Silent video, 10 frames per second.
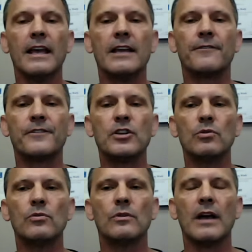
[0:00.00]
If
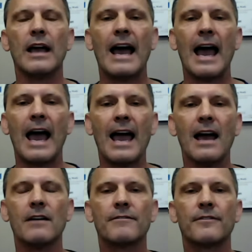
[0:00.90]
you
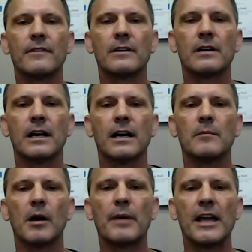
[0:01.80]
have
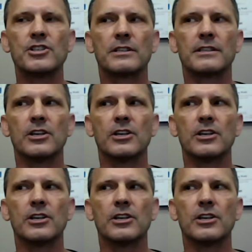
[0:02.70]
a patient